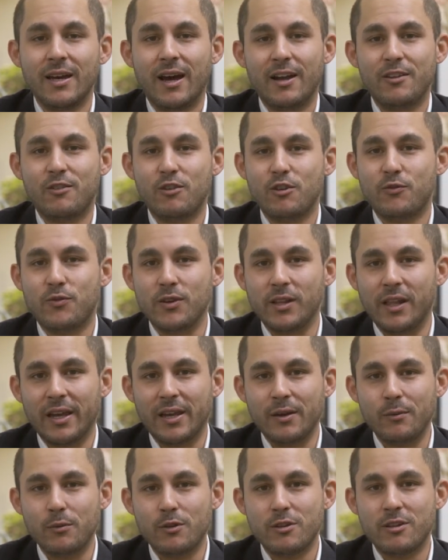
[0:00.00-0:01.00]
I just feel
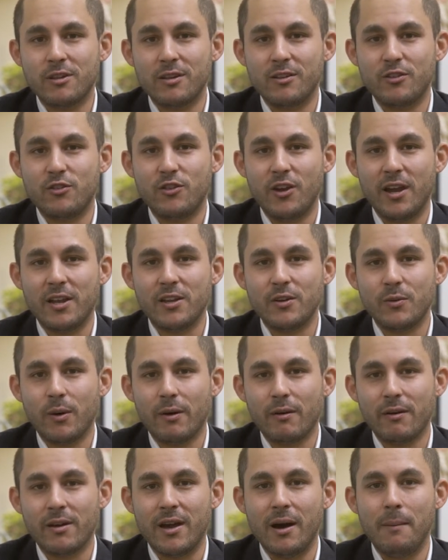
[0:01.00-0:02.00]
like it was
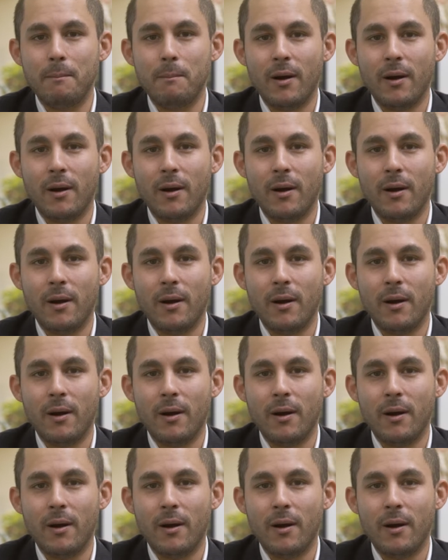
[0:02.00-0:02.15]
January a